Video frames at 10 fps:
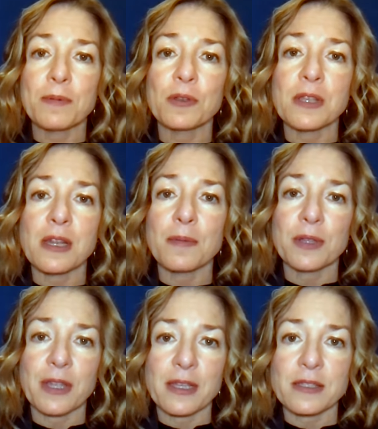people need a
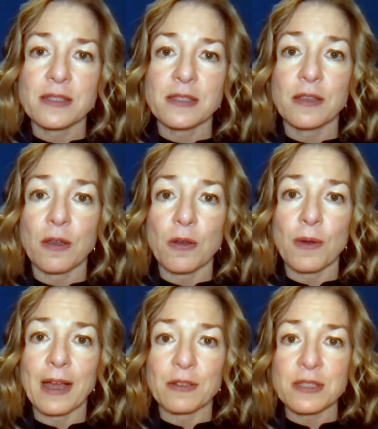place to
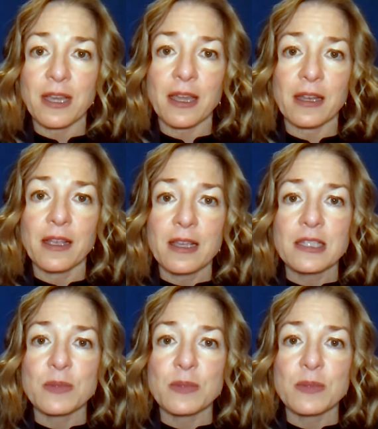go outside,